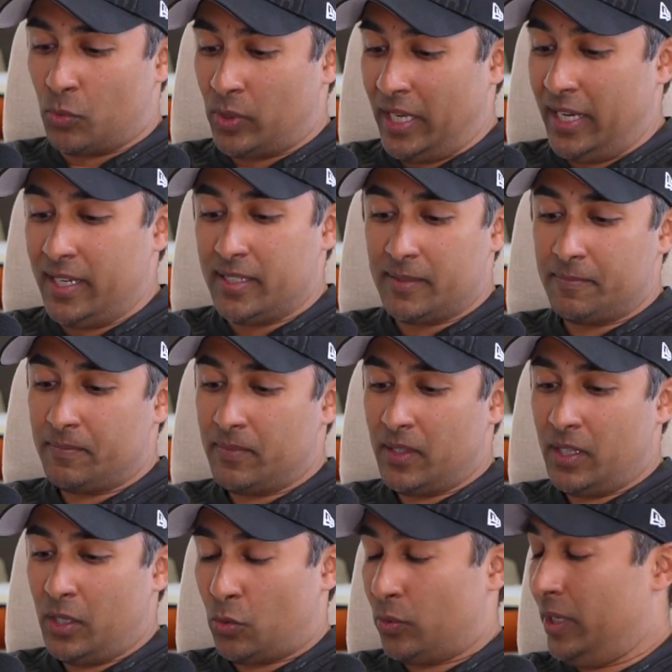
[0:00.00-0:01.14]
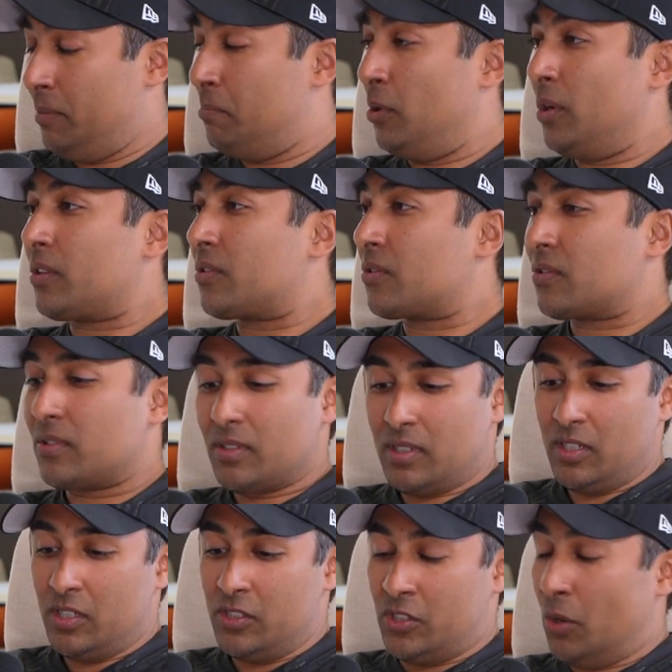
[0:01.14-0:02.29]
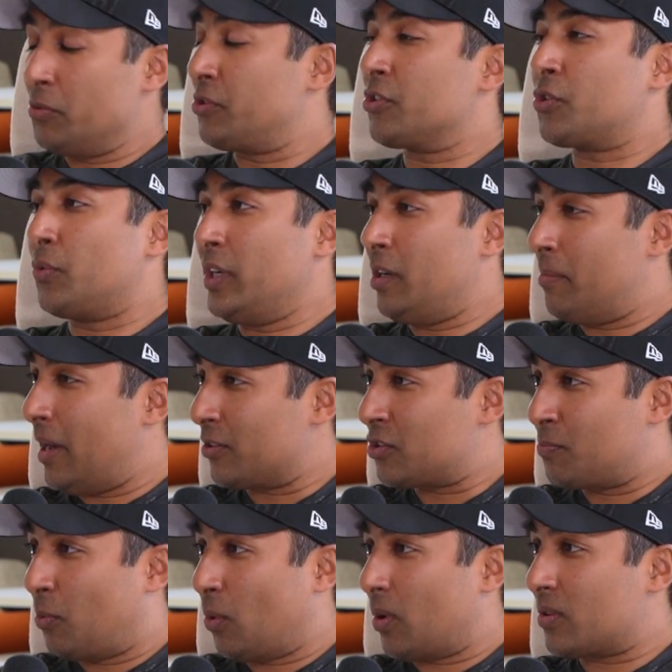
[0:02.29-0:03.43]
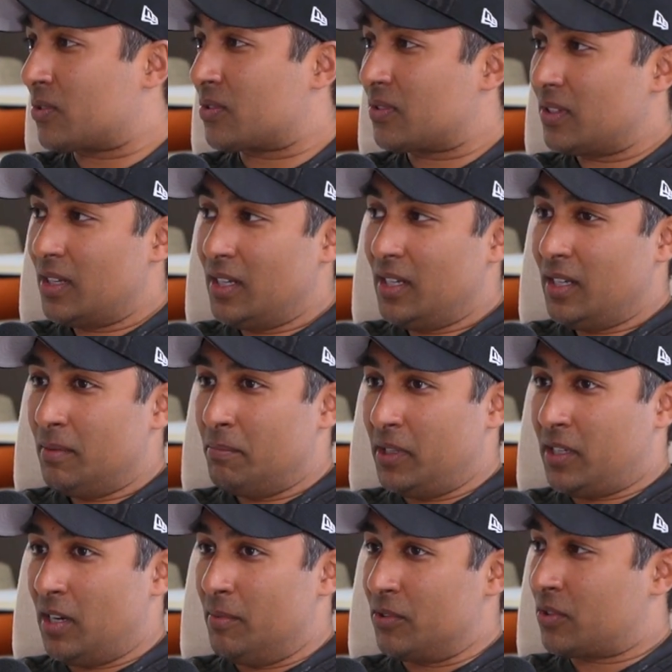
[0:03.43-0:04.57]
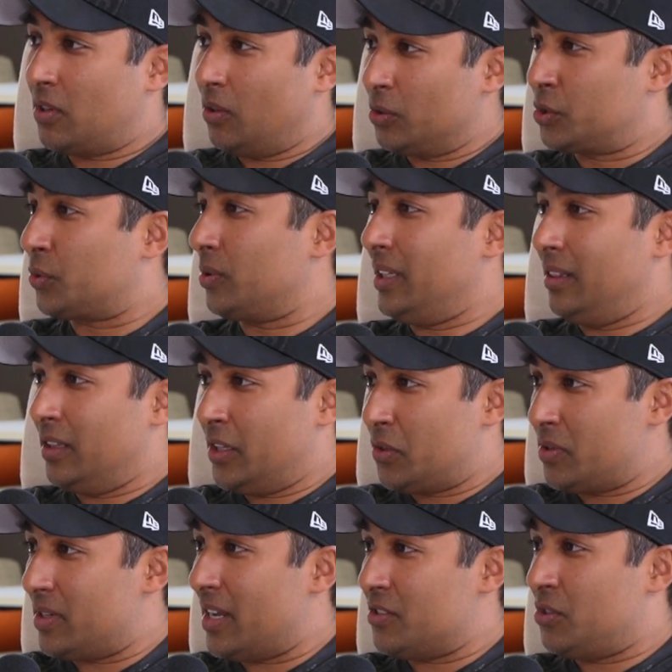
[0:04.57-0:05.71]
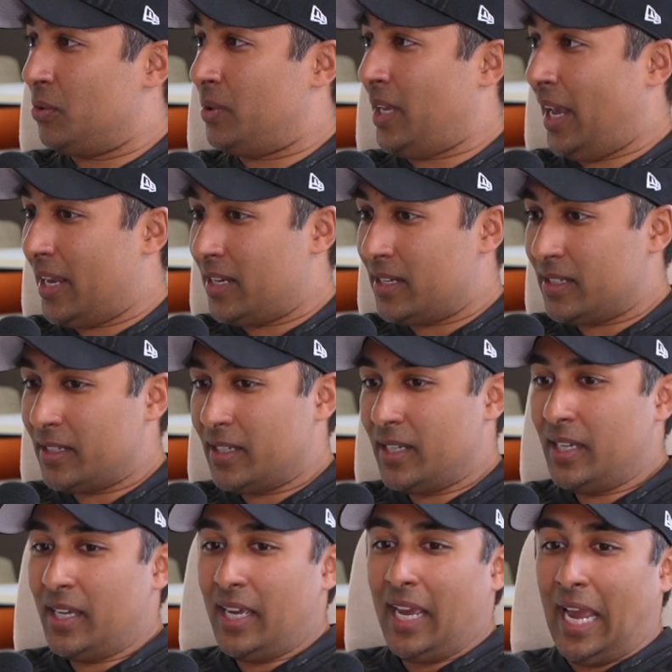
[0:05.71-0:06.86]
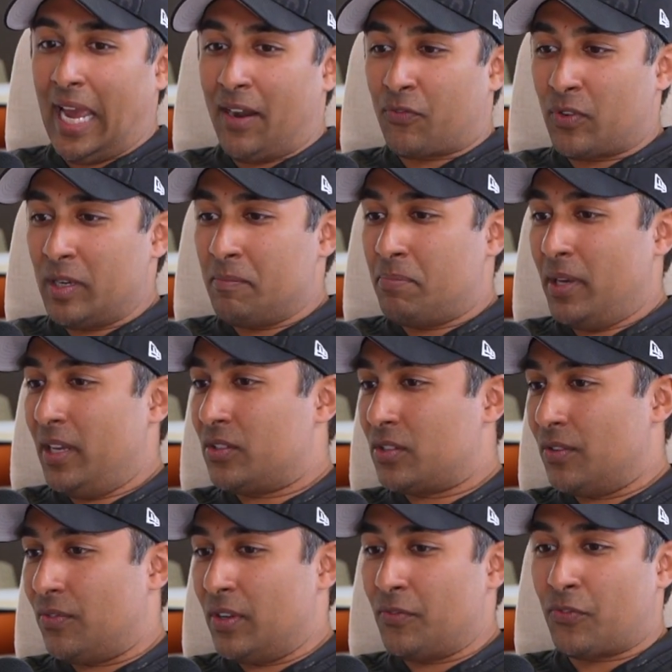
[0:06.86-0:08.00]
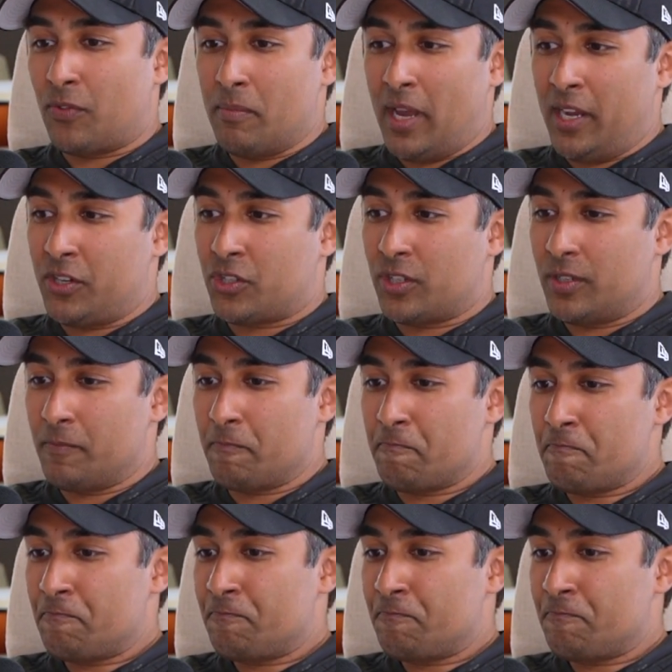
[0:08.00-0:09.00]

read books. Don't just read about sports. Become as culturally literate as you can. Every piece of information,